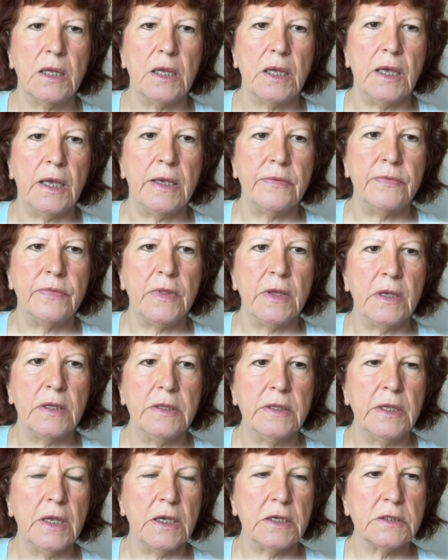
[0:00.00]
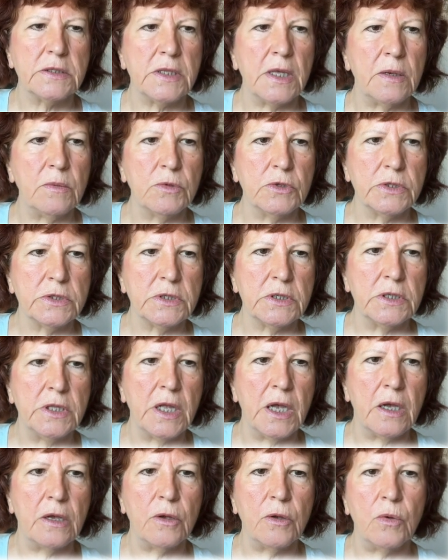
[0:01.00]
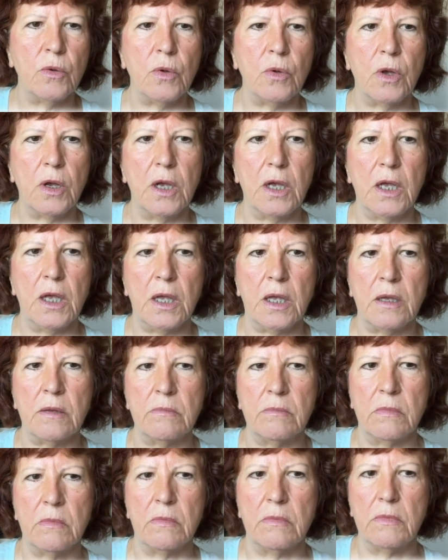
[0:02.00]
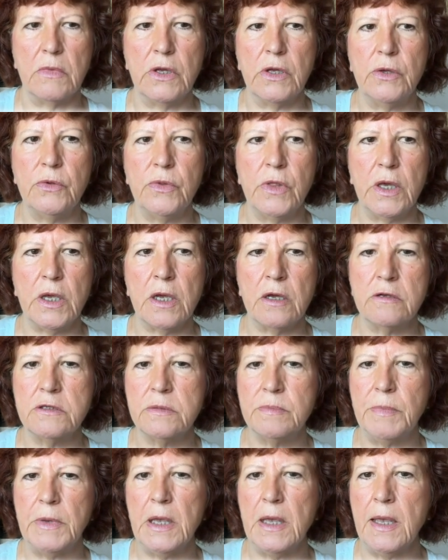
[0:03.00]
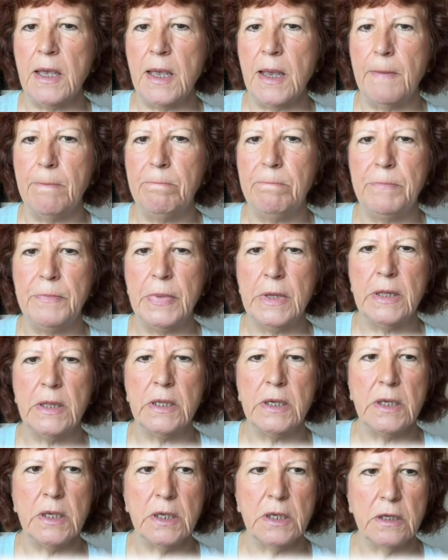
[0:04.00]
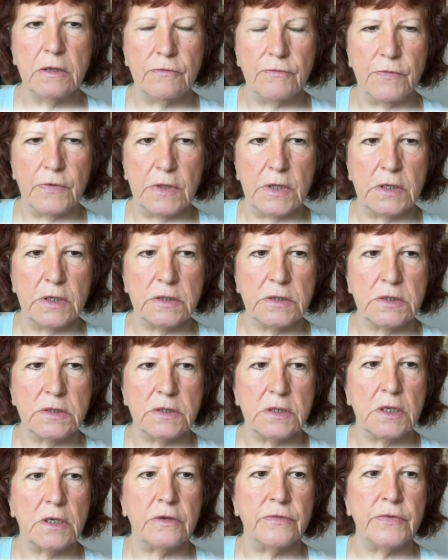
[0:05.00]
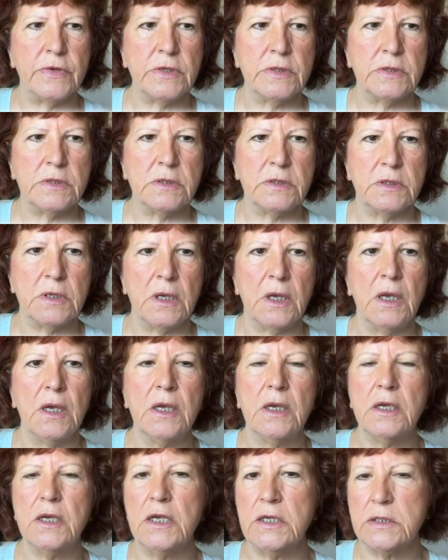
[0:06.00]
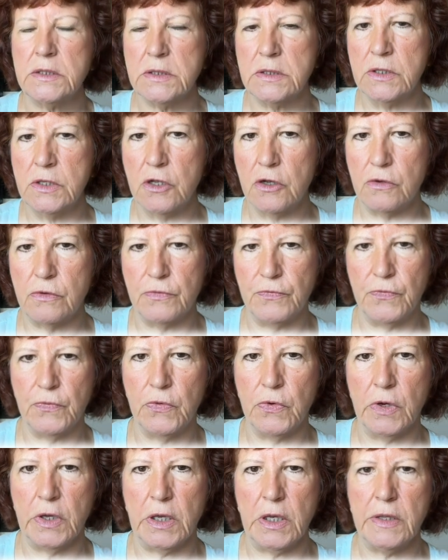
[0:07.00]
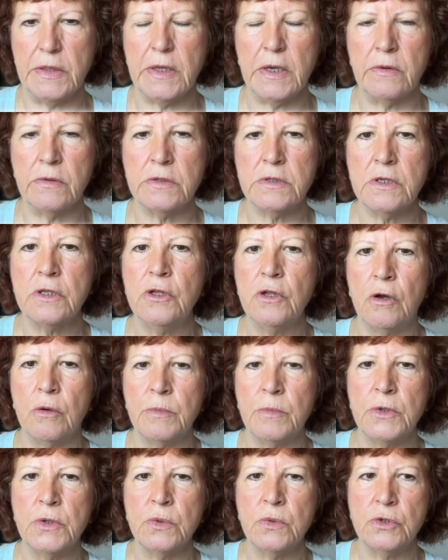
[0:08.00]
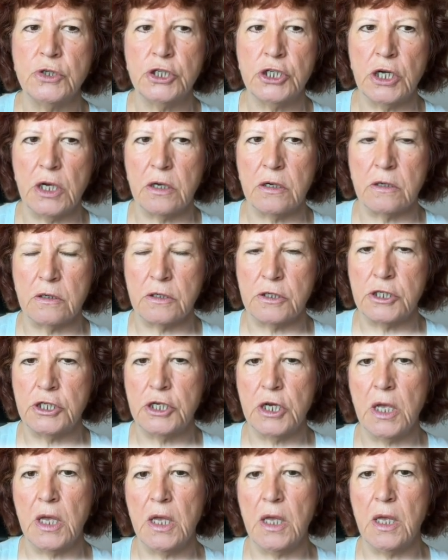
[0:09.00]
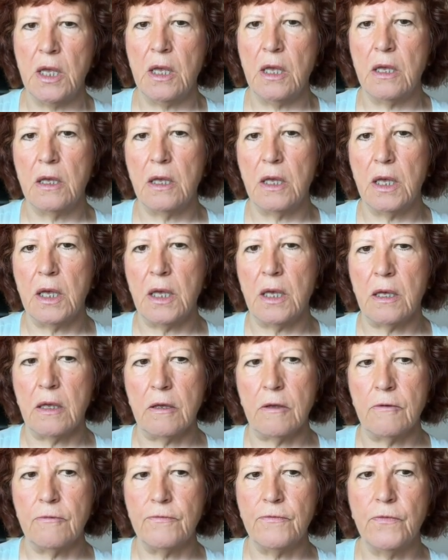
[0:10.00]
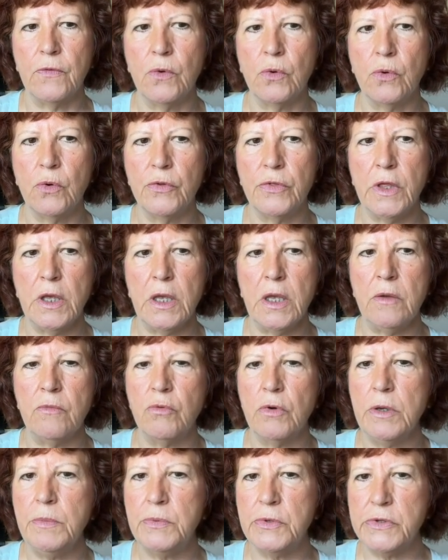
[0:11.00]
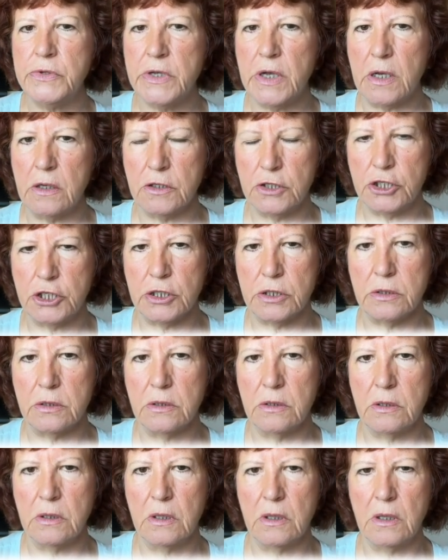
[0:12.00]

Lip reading: And then next they want to know who they're going to be billing for this service. It's not free. There is a nominal charge for the reproduction.